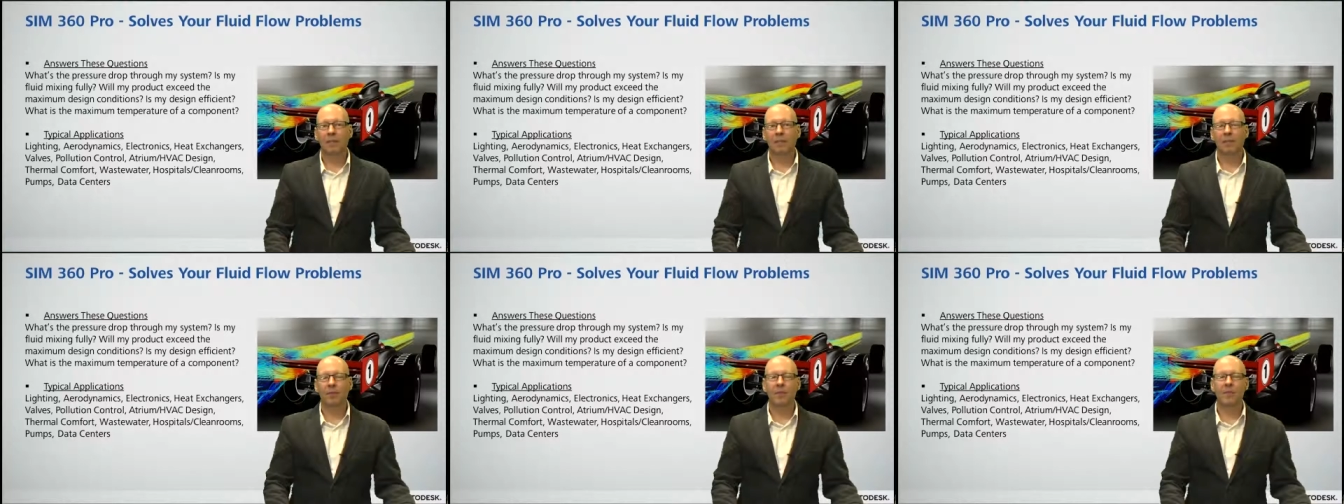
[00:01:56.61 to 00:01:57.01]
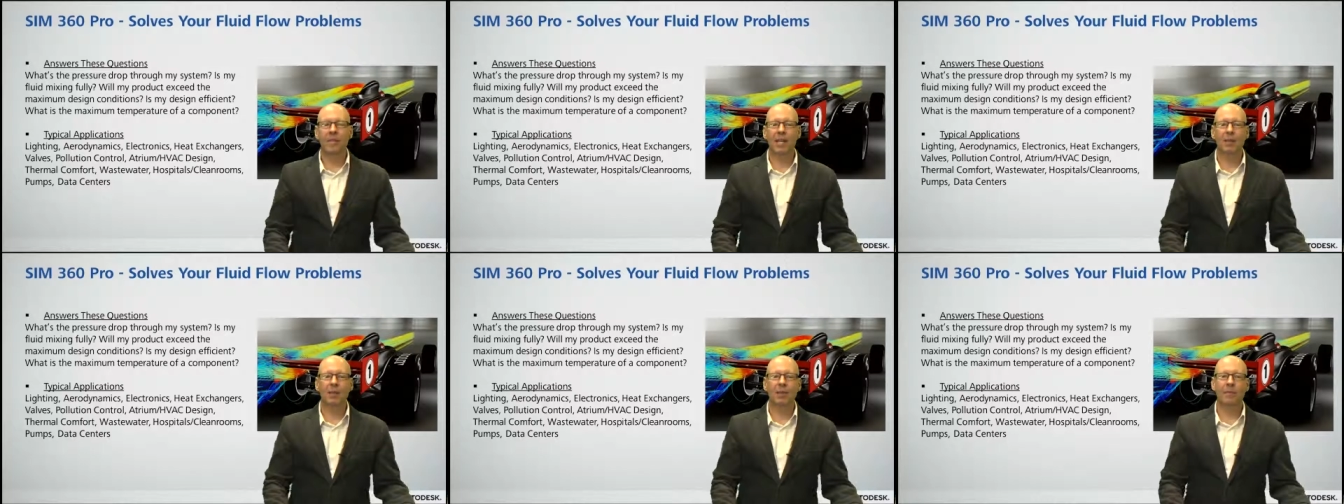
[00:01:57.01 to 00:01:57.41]
for
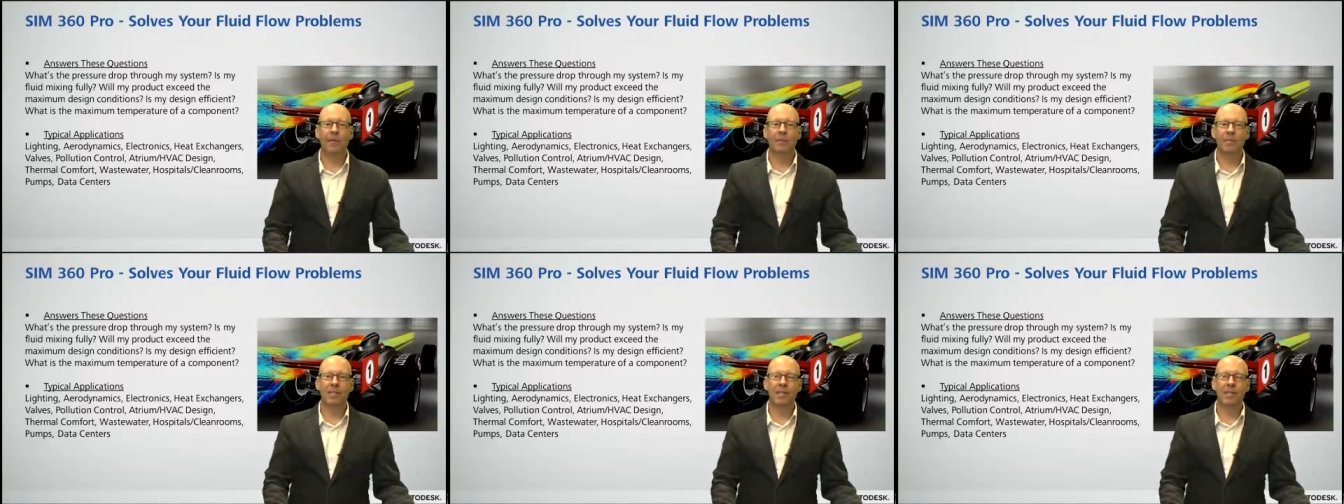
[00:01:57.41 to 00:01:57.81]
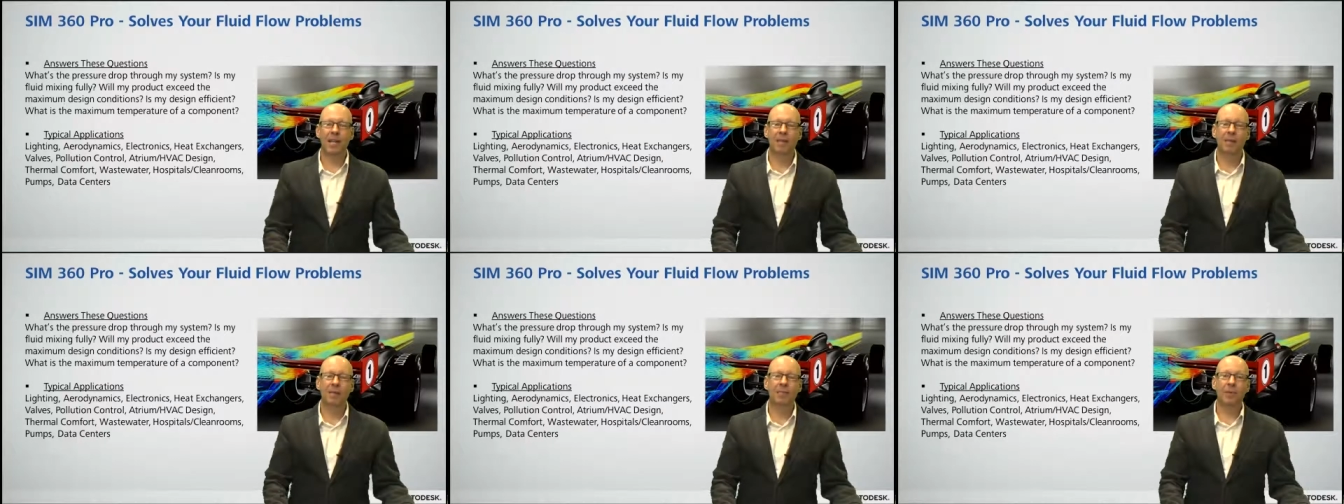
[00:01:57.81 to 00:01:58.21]
example, if I was
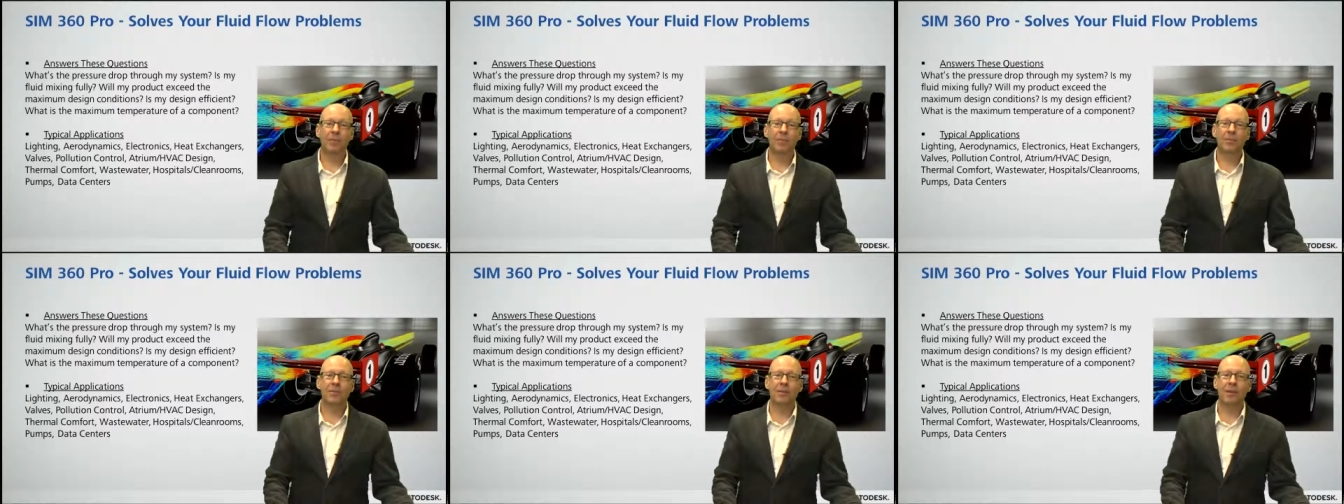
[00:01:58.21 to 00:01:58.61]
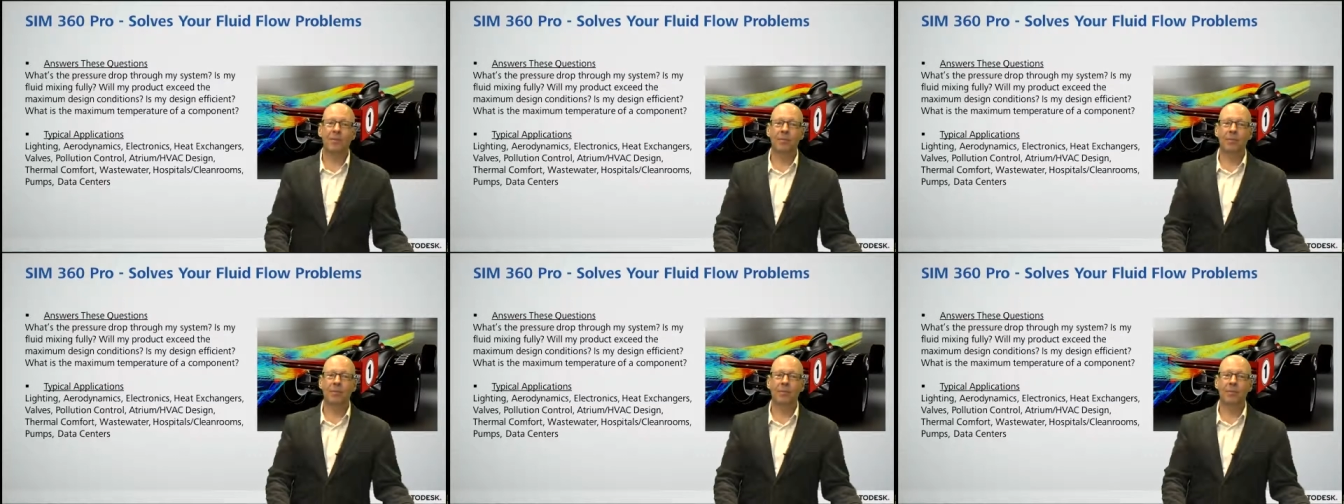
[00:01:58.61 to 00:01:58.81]
examining pressure drop